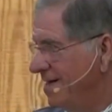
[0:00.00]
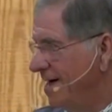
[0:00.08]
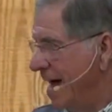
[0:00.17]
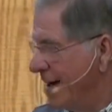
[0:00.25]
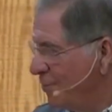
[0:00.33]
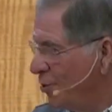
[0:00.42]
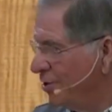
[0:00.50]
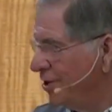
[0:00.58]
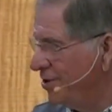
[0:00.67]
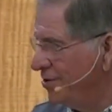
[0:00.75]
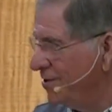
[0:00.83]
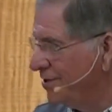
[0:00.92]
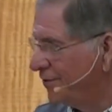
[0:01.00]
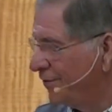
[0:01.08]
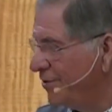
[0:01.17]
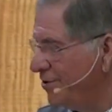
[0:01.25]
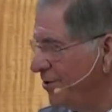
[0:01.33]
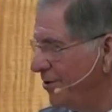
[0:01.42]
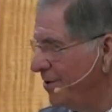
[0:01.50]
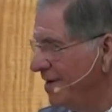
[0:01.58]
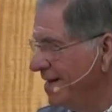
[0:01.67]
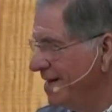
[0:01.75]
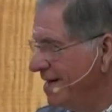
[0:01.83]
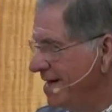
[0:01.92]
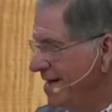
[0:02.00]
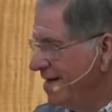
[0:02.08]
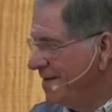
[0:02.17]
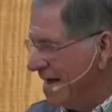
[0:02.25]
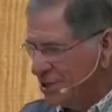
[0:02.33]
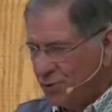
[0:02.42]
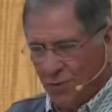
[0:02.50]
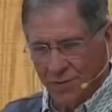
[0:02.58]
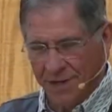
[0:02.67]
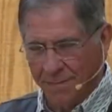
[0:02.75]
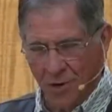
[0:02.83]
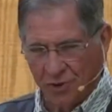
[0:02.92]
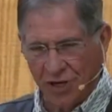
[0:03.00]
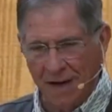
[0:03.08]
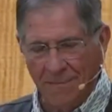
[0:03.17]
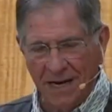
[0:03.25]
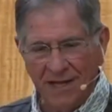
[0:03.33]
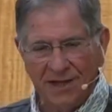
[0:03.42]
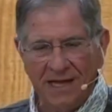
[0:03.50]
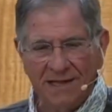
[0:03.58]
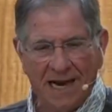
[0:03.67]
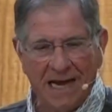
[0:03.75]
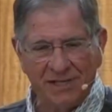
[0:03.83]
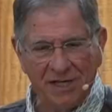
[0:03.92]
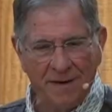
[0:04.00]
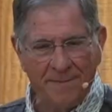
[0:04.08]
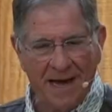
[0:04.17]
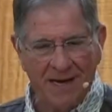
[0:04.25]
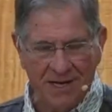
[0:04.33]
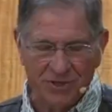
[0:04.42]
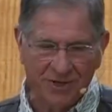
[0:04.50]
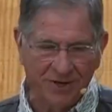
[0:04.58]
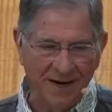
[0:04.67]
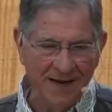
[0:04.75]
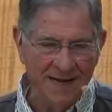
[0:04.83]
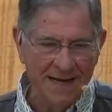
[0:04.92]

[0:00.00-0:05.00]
I'm going to do this for you, that's the most humbling thing that I see about Easter.